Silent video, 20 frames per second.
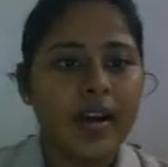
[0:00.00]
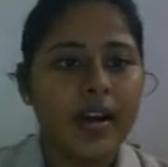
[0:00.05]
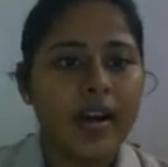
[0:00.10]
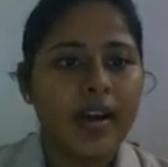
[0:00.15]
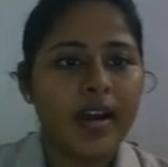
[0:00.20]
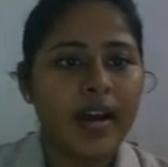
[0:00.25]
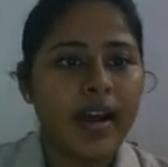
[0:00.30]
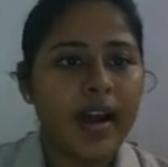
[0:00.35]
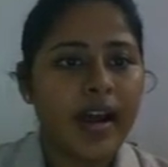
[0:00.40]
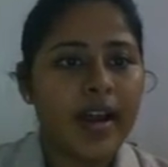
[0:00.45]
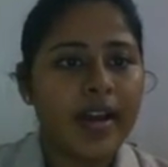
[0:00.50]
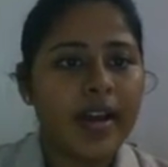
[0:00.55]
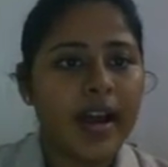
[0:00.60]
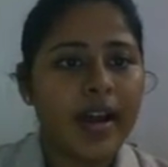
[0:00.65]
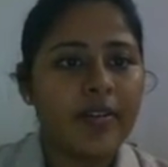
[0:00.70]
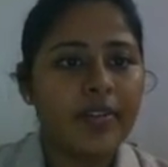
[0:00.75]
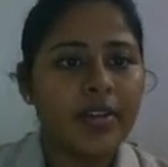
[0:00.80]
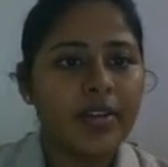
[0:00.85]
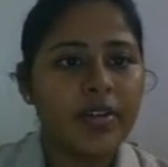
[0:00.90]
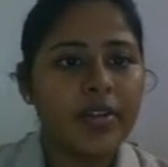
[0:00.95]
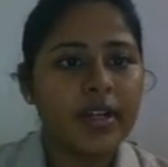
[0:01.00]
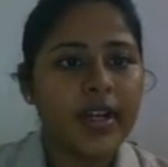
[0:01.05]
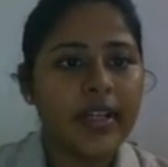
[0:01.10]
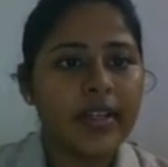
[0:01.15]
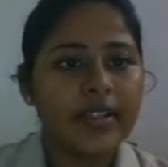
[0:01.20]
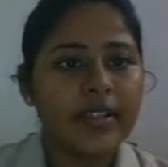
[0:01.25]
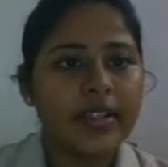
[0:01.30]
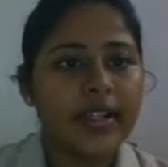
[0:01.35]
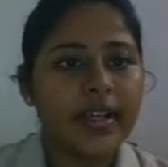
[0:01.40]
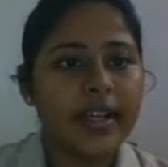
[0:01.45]
I have to click
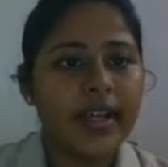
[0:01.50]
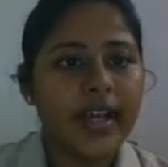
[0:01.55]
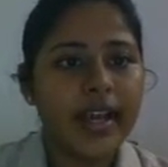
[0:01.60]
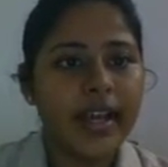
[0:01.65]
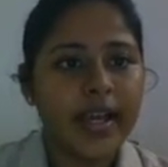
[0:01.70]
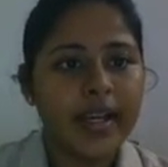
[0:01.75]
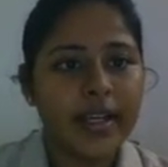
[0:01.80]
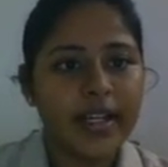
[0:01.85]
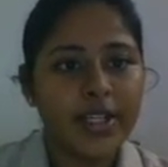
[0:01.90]
the edit